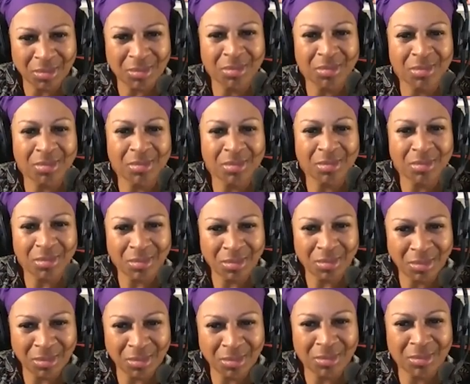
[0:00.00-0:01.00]

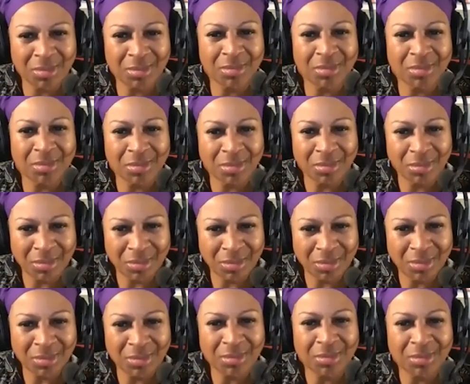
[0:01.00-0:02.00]

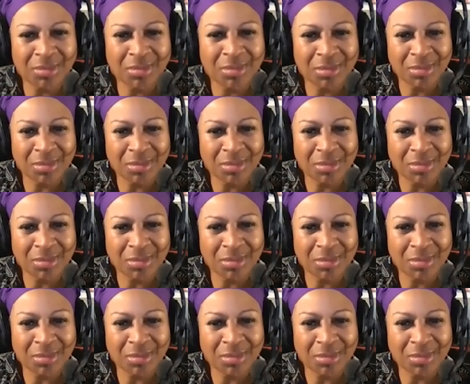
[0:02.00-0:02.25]
[no speech]